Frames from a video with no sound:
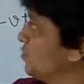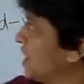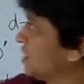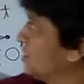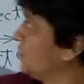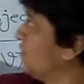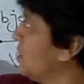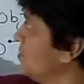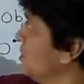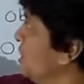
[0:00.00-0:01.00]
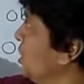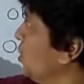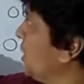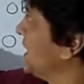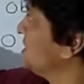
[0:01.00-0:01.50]
in vector form,
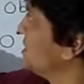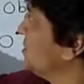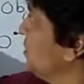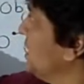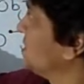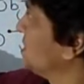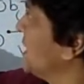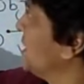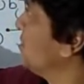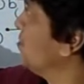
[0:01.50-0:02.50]
you can simply say